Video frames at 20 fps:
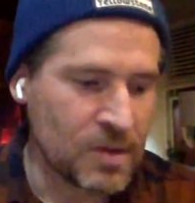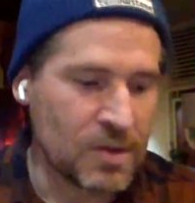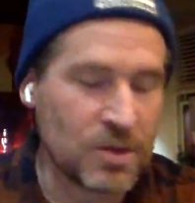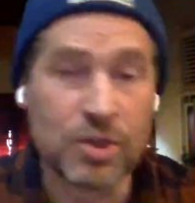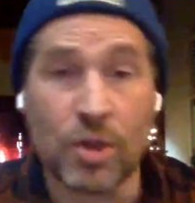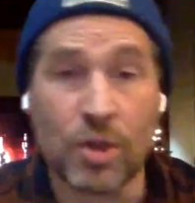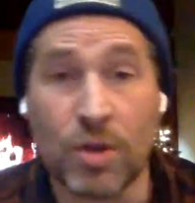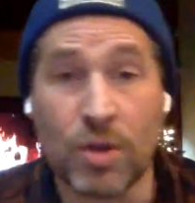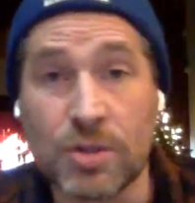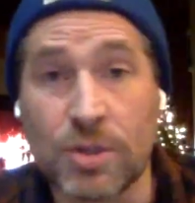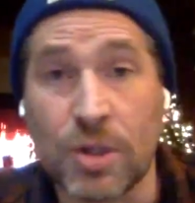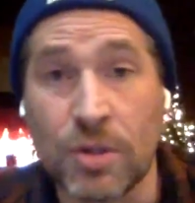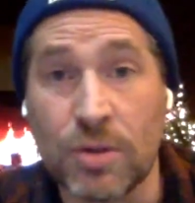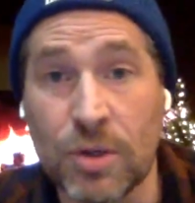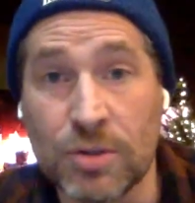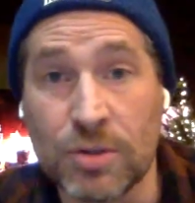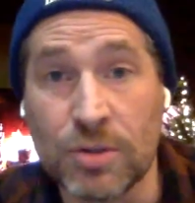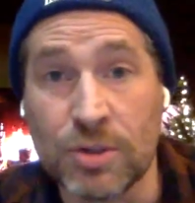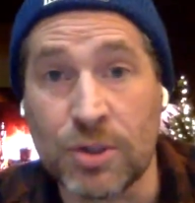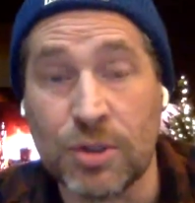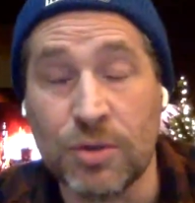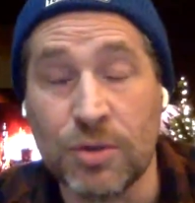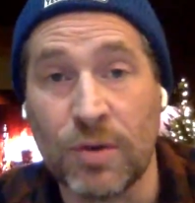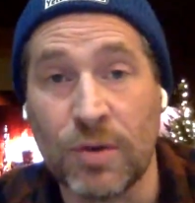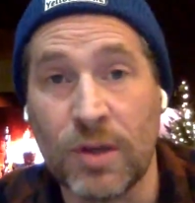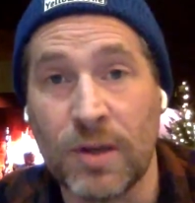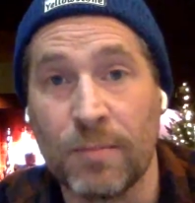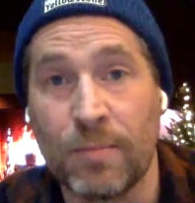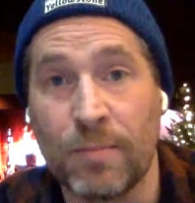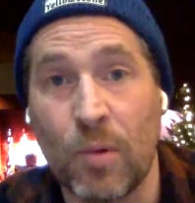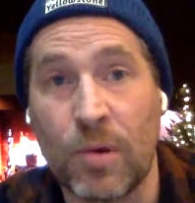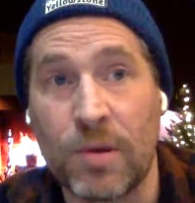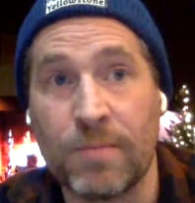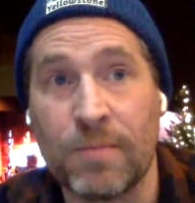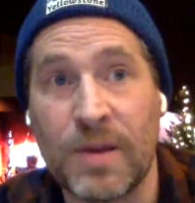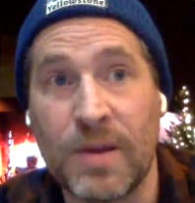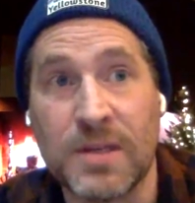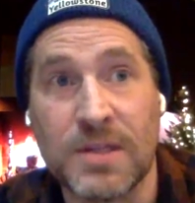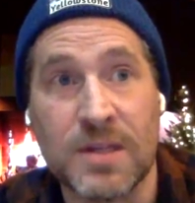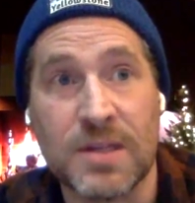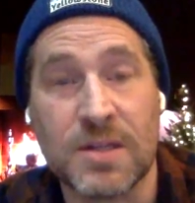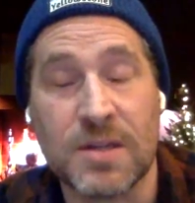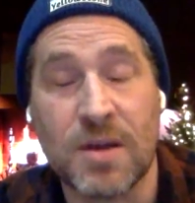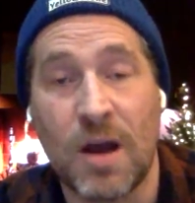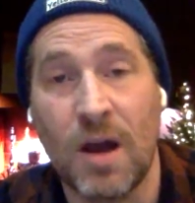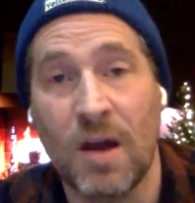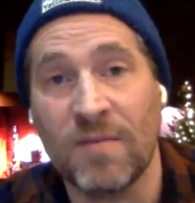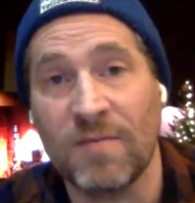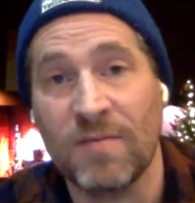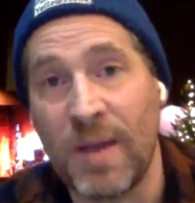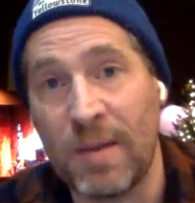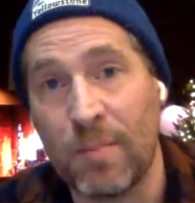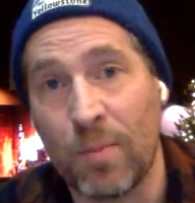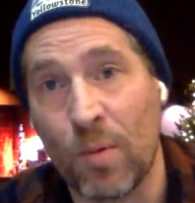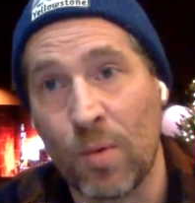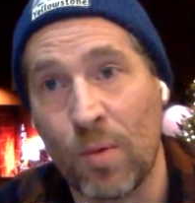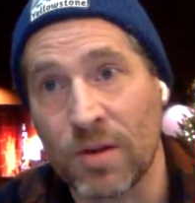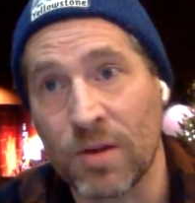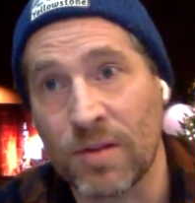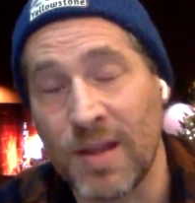So those are two really important pieces of paperwork: